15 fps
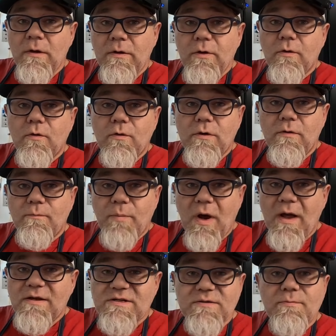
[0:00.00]
You're going to
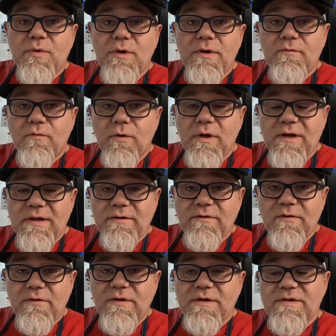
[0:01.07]
possibly run
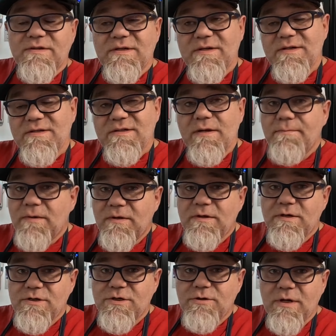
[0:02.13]
into this and it's something
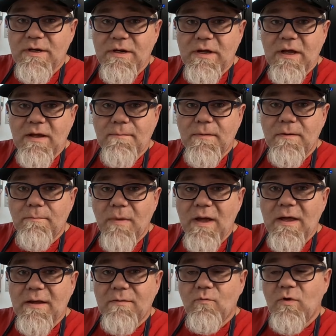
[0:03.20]
that you need to keep in
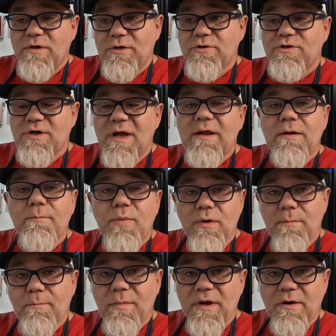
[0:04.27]
mind when you're trying to
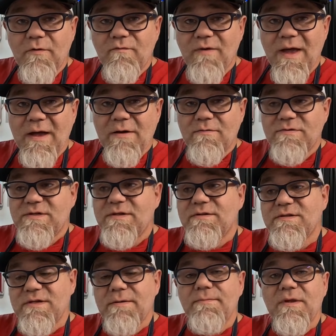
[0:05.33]
put bigger valves
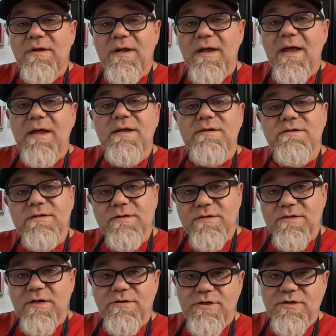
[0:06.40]
in something that has
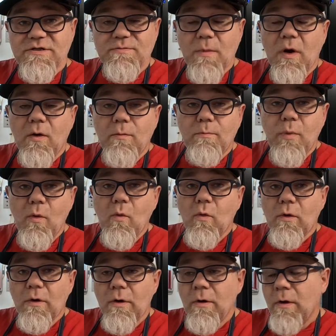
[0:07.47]
such a small
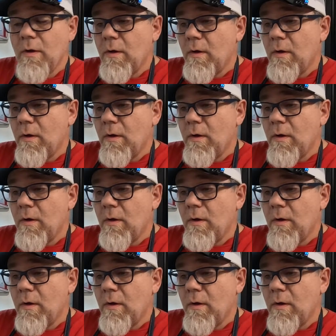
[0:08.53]
bore.